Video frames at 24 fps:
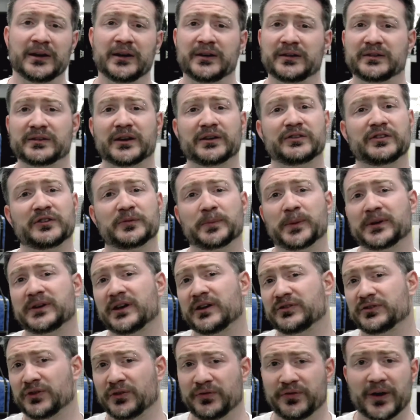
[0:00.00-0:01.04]
such as
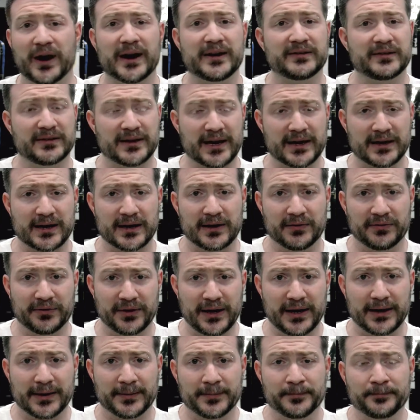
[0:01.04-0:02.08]
potential fights and that kind of
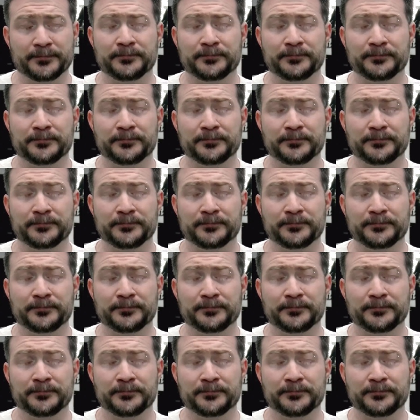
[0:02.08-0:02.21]
thing.